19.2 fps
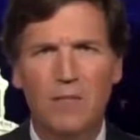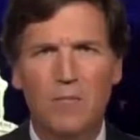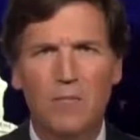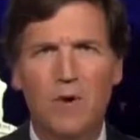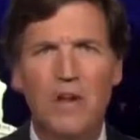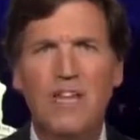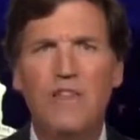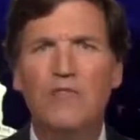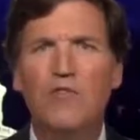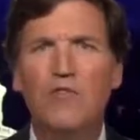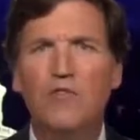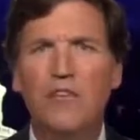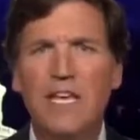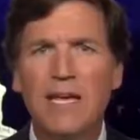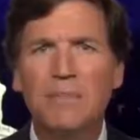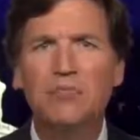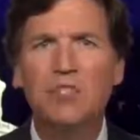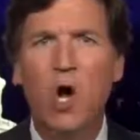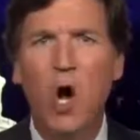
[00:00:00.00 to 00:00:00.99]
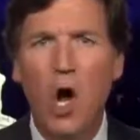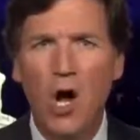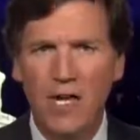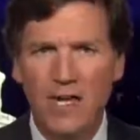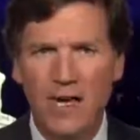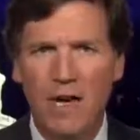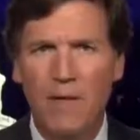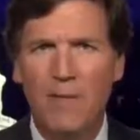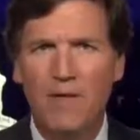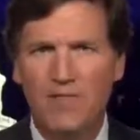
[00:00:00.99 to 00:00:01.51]
But if you keep
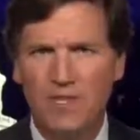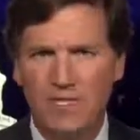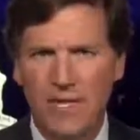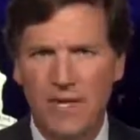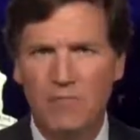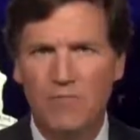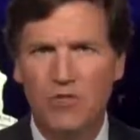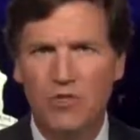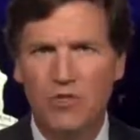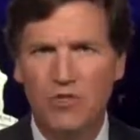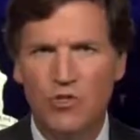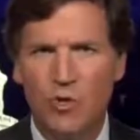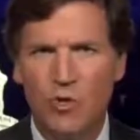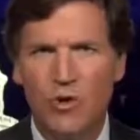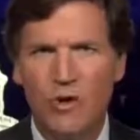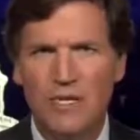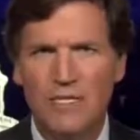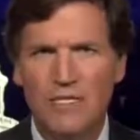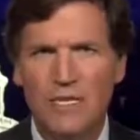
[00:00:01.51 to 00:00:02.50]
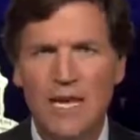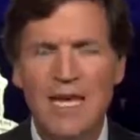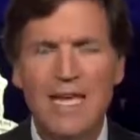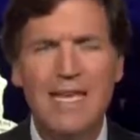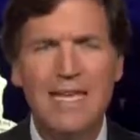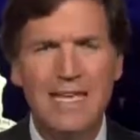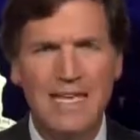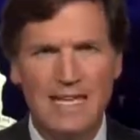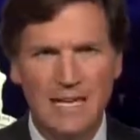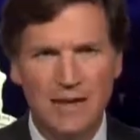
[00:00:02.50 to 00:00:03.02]
talking about the same two stories,
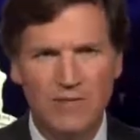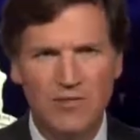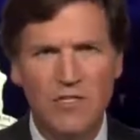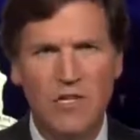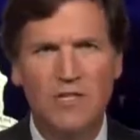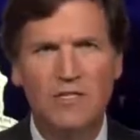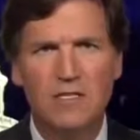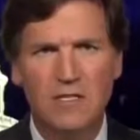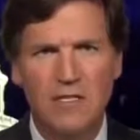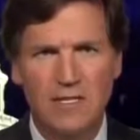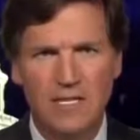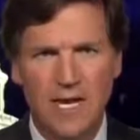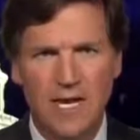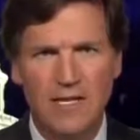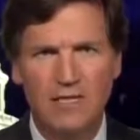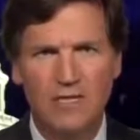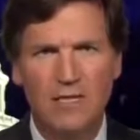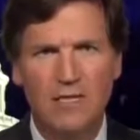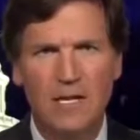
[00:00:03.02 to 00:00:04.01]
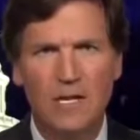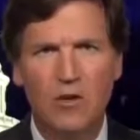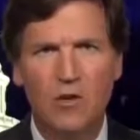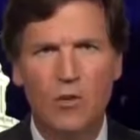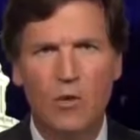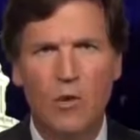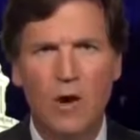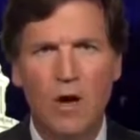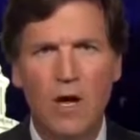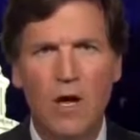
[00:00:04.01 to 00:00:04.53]
it gives us the sense that
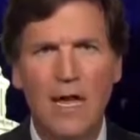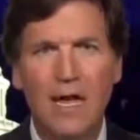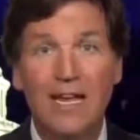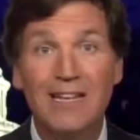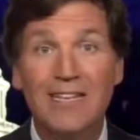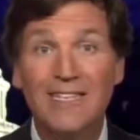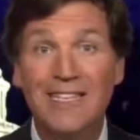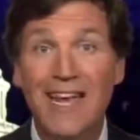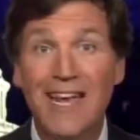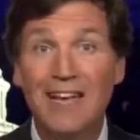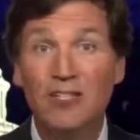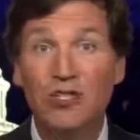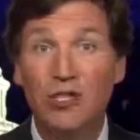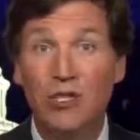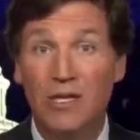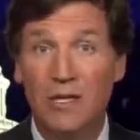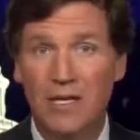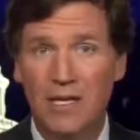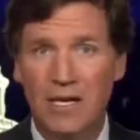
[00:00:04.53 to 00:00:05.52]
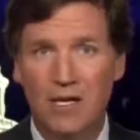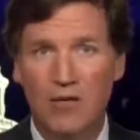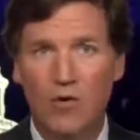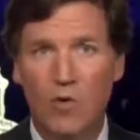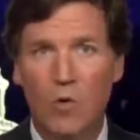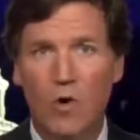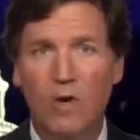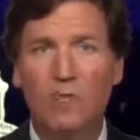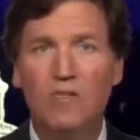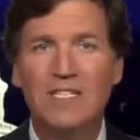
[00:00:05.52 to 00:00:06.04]
you're intentionally
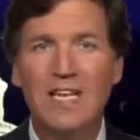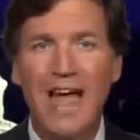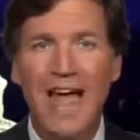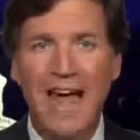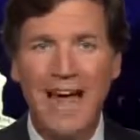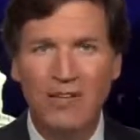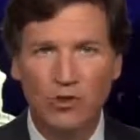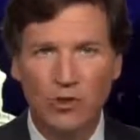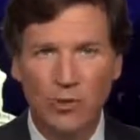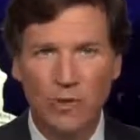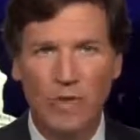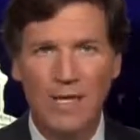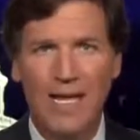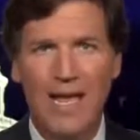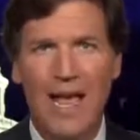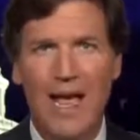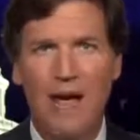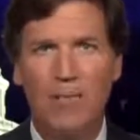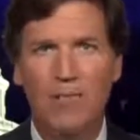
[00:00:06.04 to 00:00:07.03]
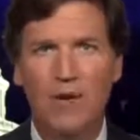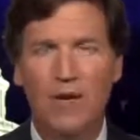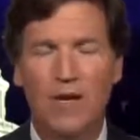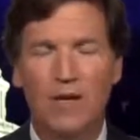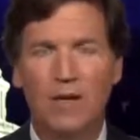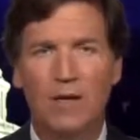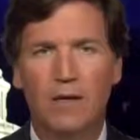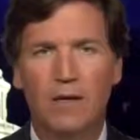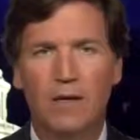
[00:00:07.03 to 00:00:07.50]
ignoring what's actually happening